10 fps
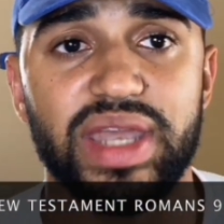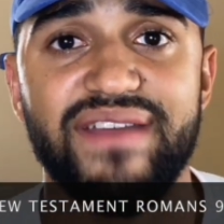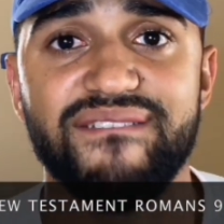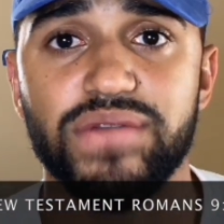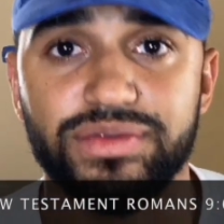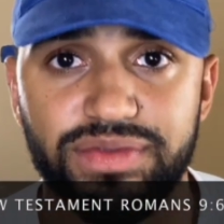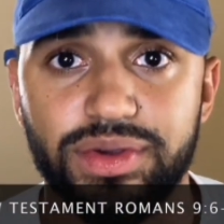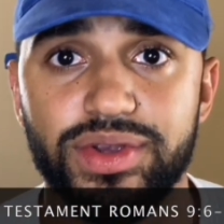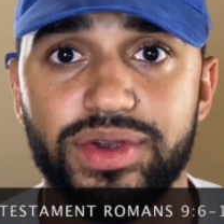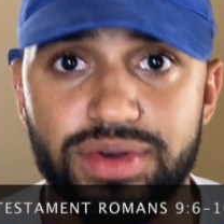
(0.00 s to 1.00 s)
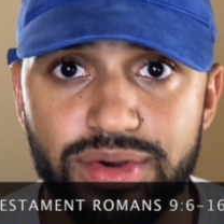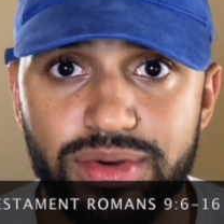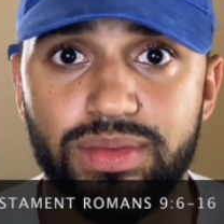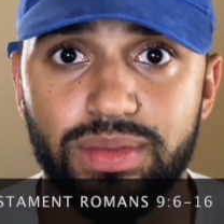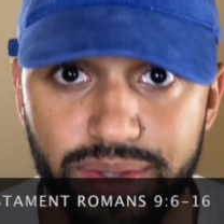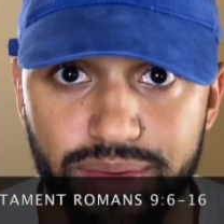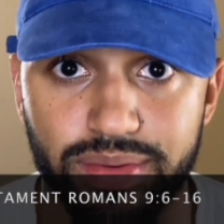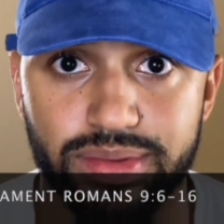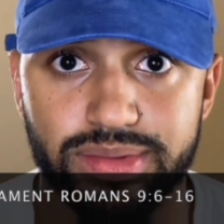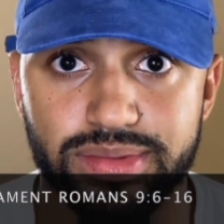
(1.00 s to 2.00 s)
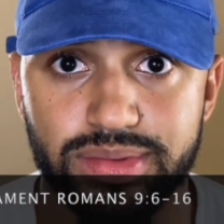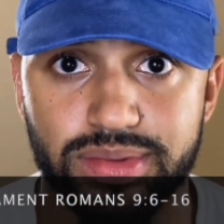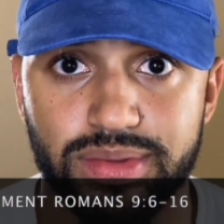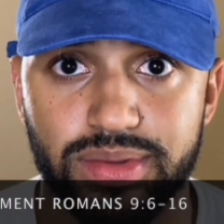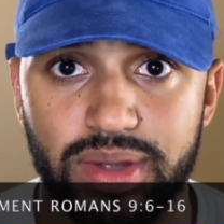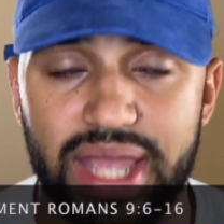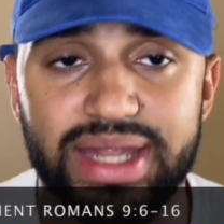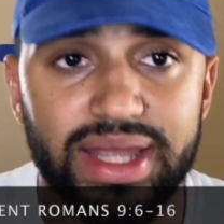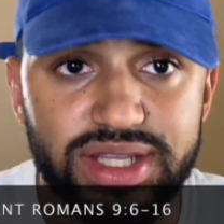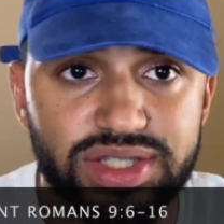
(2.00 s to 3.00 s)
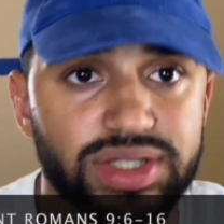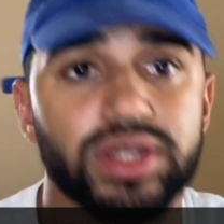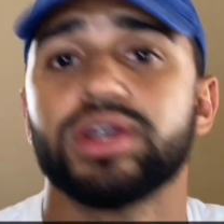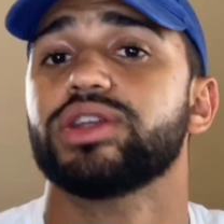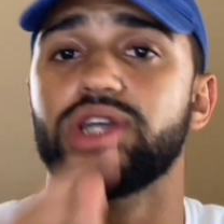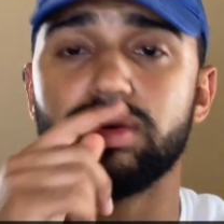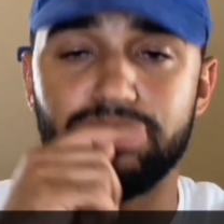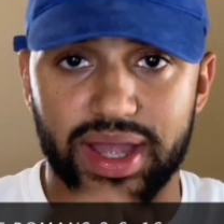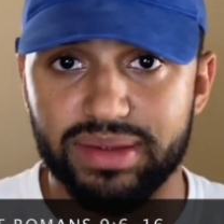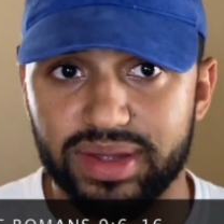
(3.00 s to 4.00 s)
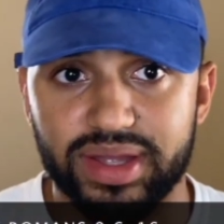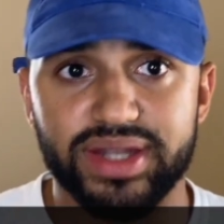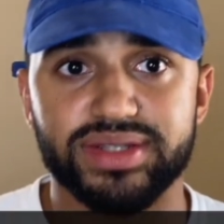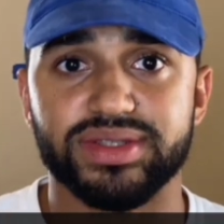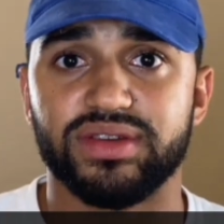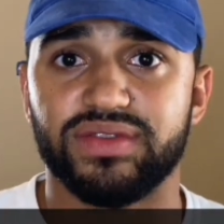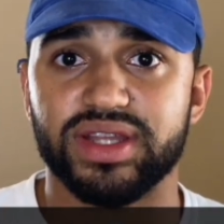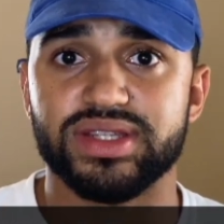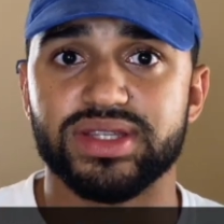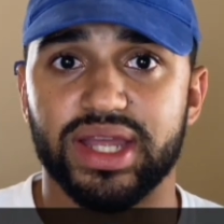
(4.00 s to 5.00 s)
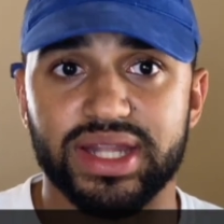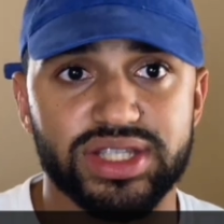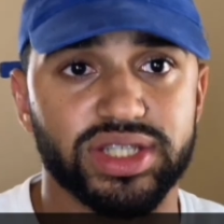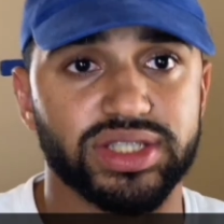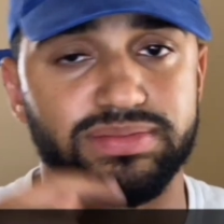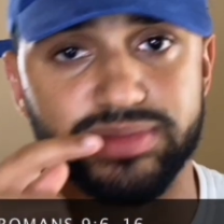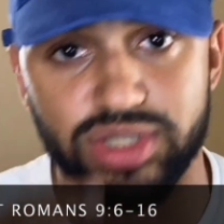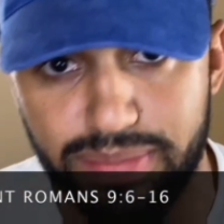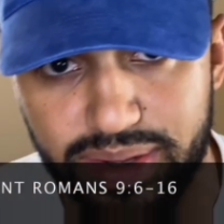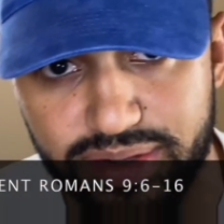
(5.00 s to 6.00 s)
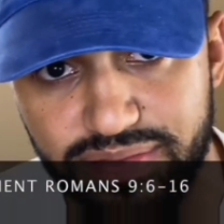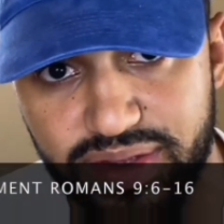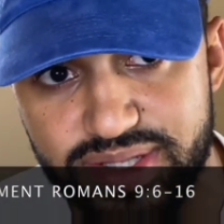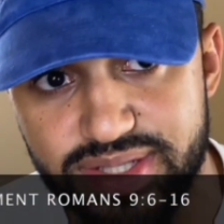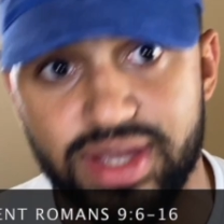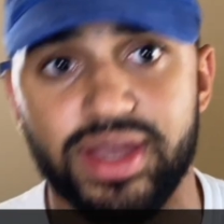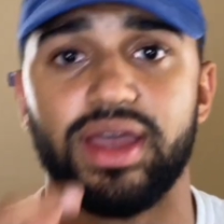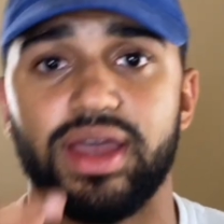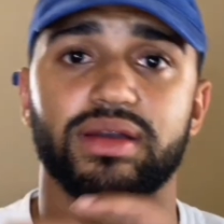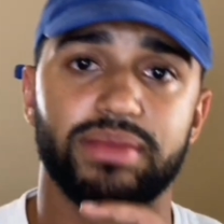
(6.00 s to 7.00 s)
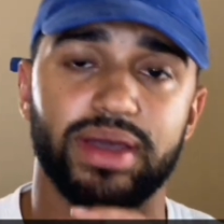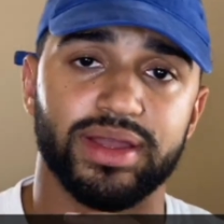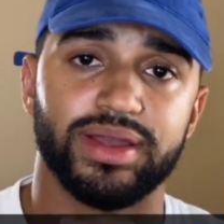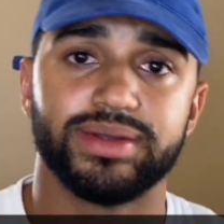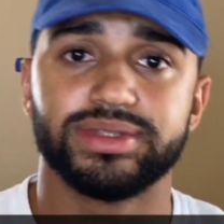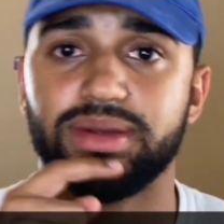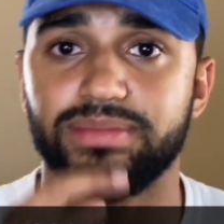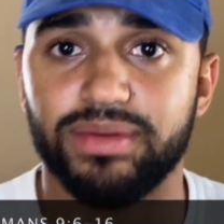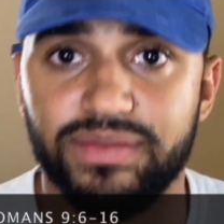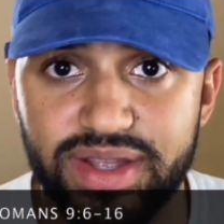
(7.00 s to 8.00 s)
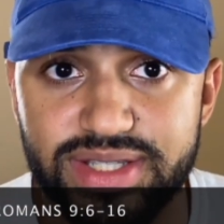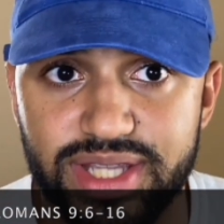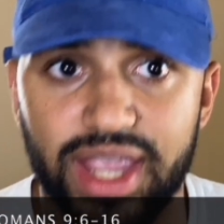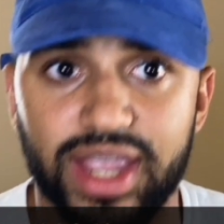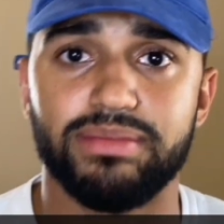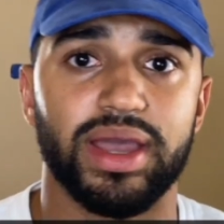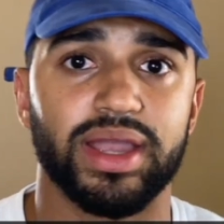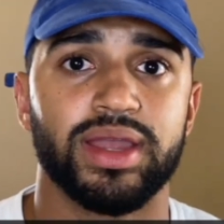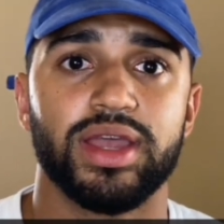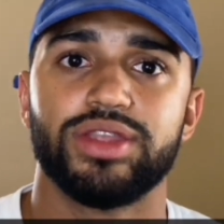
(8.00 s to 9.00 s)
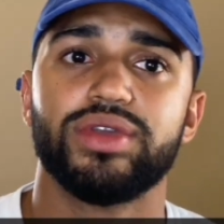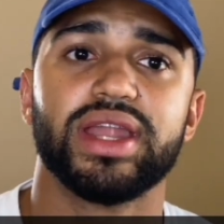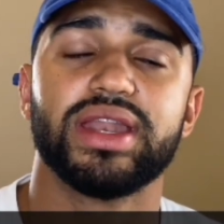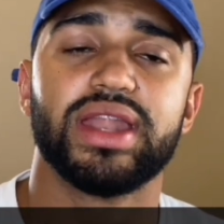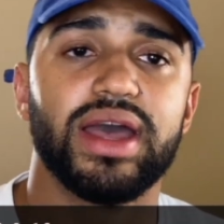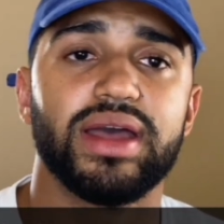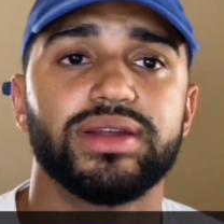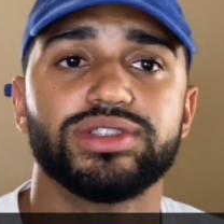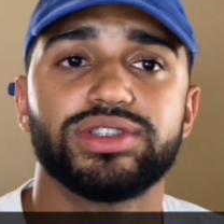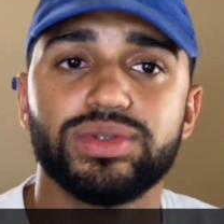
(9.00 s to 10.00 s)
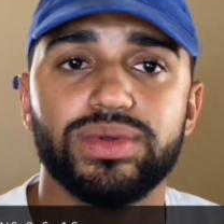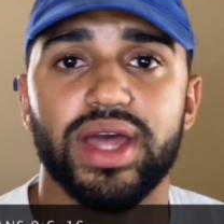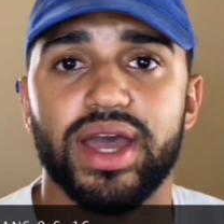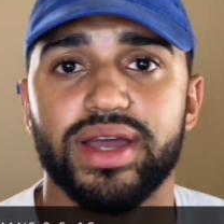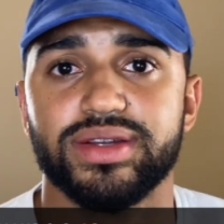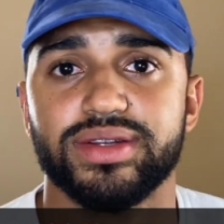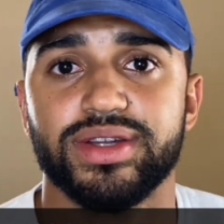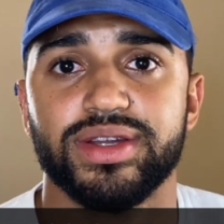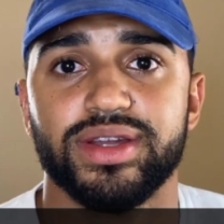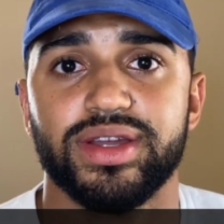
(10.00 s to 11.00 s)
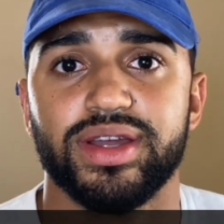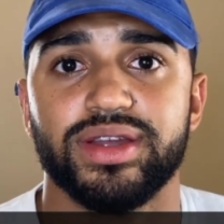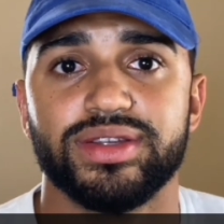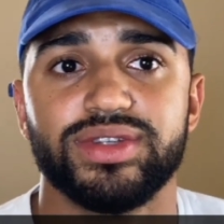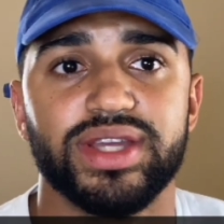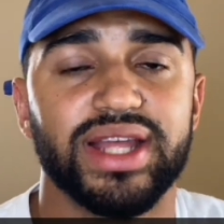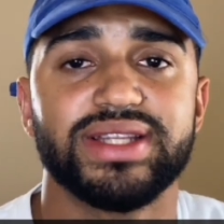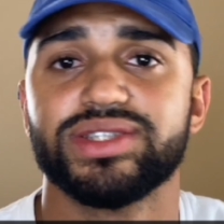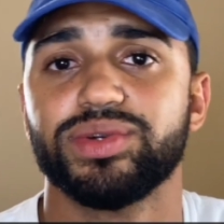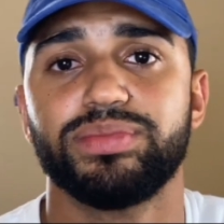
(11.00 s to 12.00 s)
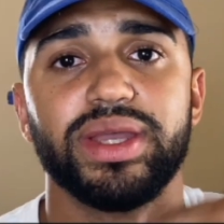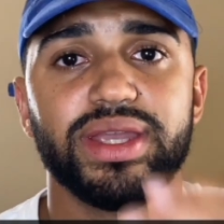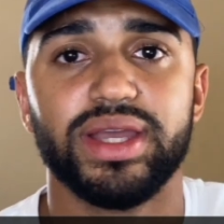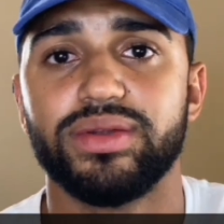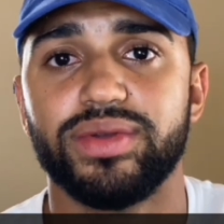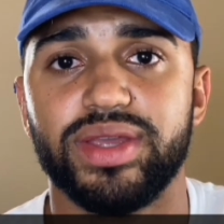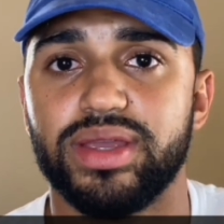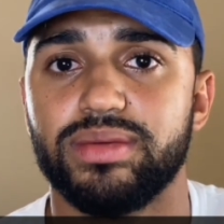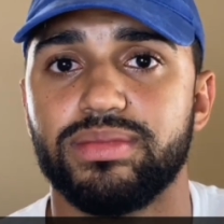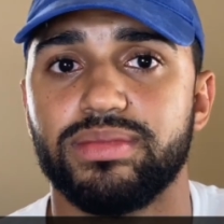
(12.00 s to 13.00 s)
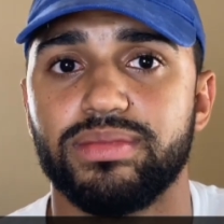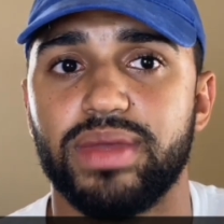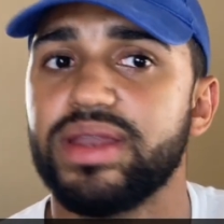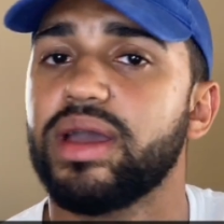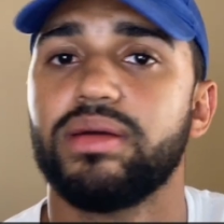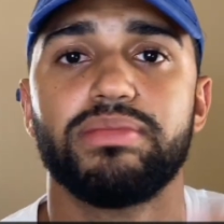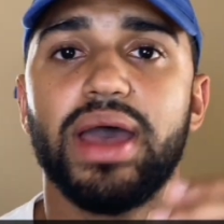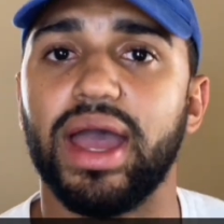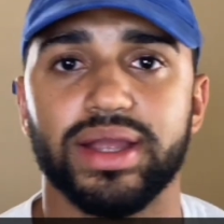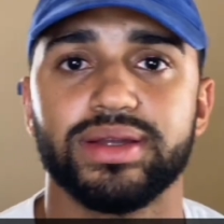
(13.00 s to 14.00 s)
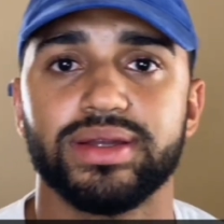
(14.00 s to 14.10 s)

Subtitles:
and fulfill your own will, and then just jump back into the fence, and then just jump the fence and come back, jump the fence and come back. You cannot do that. You cannot disobey Elohim and come back,